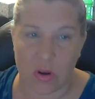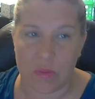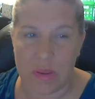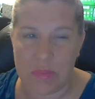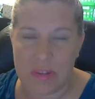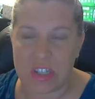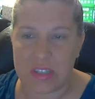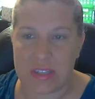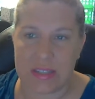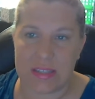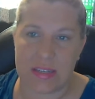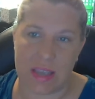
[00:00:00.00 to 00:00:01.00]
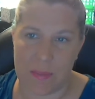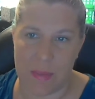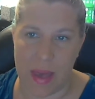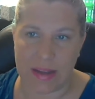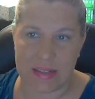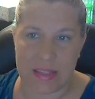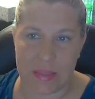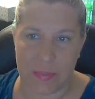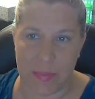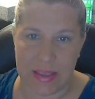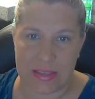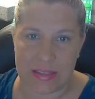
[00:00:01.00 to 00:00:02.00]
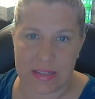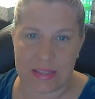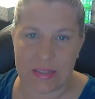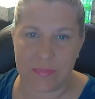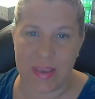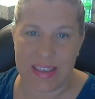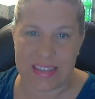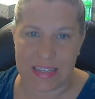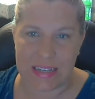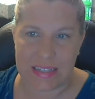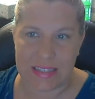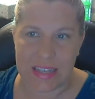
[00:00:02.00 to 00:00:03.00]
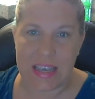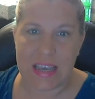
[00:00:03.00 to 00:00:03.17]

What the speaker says: or maybe just needs to get back to the basics.